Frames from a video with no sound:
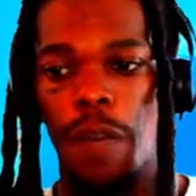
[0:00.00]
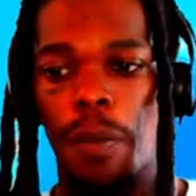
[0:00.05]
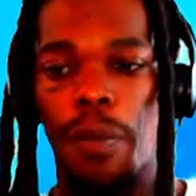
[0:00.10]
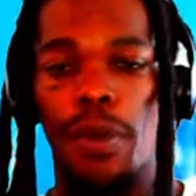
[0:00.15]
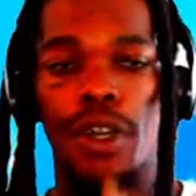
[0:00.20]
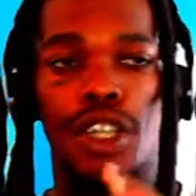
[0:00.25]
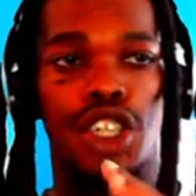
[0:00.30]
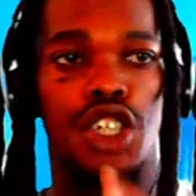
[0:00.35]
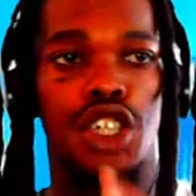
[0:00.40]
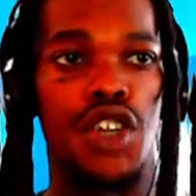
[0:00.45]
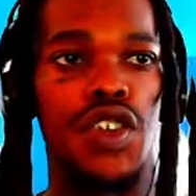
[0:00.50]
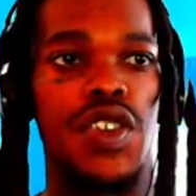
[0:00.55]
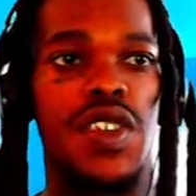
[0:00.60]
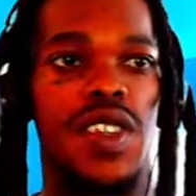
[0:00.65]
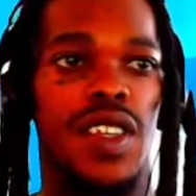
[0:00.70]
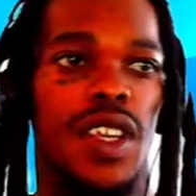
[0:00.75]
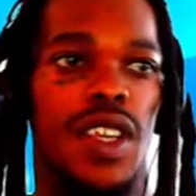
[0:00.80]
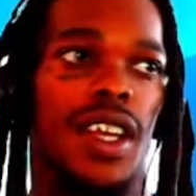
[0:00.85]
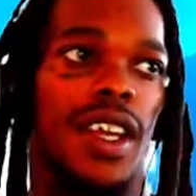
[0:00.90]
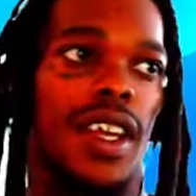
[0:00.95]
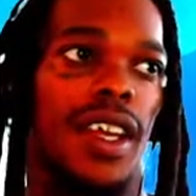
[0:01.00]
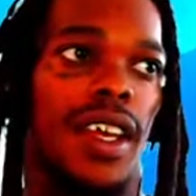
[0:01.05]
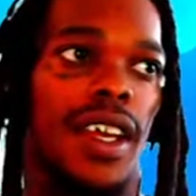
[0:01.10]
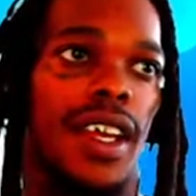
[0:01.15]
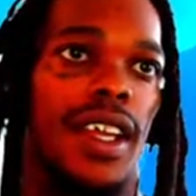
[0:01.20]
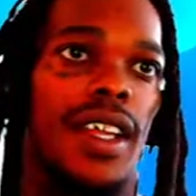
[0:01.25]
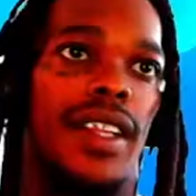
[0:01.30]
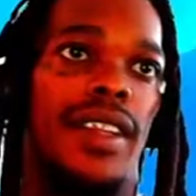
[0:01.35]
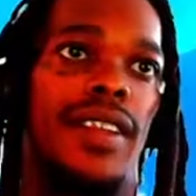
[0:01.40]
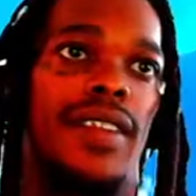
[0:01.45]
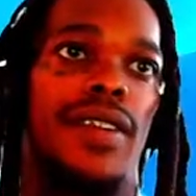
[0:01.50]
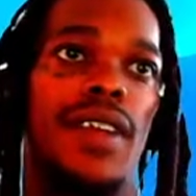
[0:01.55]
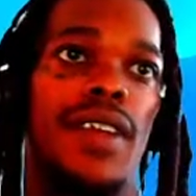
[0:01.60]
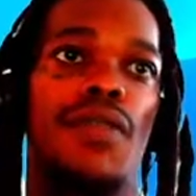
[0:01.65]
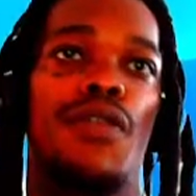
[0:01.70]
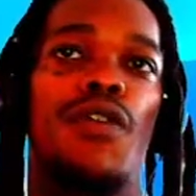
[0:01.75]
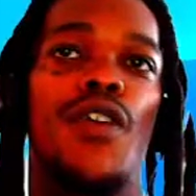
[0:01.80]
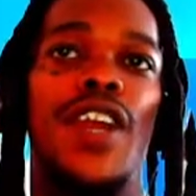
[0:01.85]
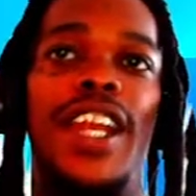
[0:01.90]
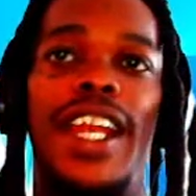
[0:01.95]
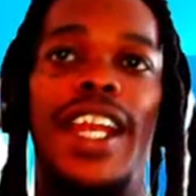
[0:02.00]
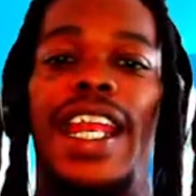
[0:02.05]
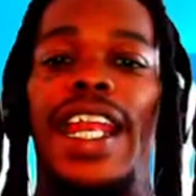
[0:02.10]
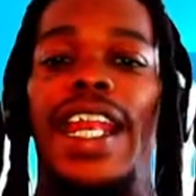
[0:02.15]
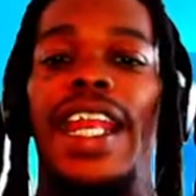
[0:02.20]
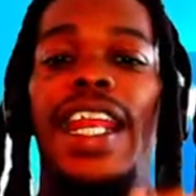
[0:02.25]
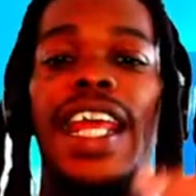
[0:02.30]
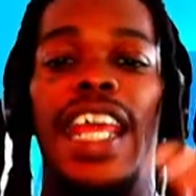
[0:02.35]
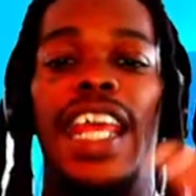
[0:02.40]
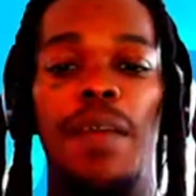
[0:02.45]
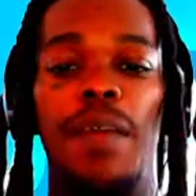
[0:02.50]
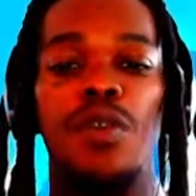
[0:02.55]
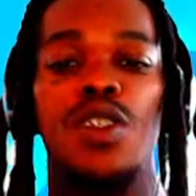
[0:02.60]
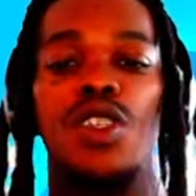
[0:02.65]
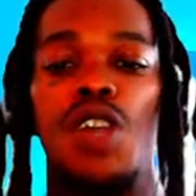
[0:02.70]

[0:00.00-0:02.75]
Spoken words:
with just different names